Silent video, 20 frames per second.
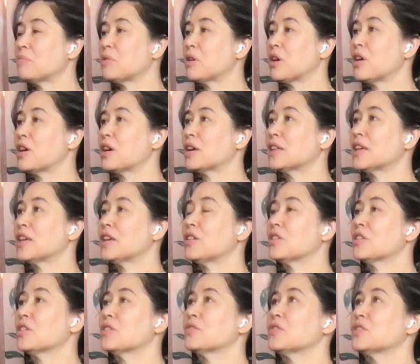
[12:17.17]
body
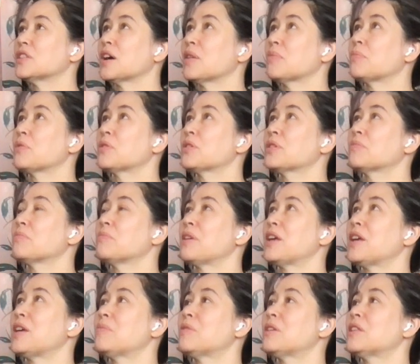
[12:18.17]
curves upward,
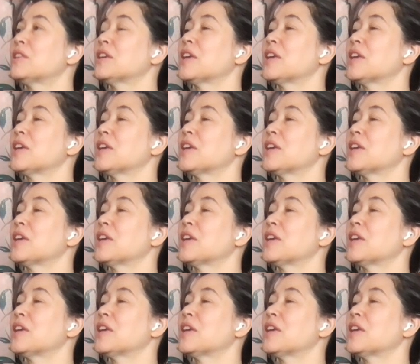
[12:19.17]
maybe